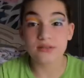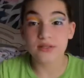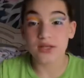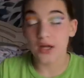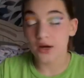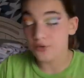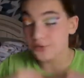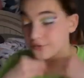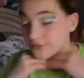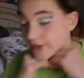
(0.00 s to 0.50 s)
They
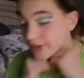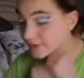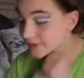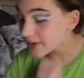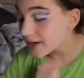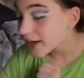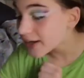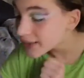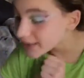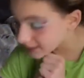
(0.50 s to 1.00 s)
are very
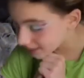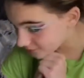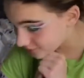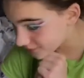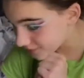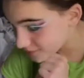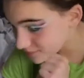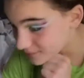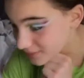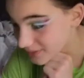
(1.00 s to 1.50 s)

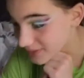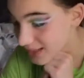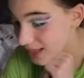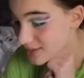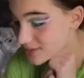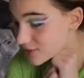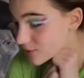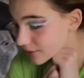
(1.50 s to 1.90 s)
uneven, but that's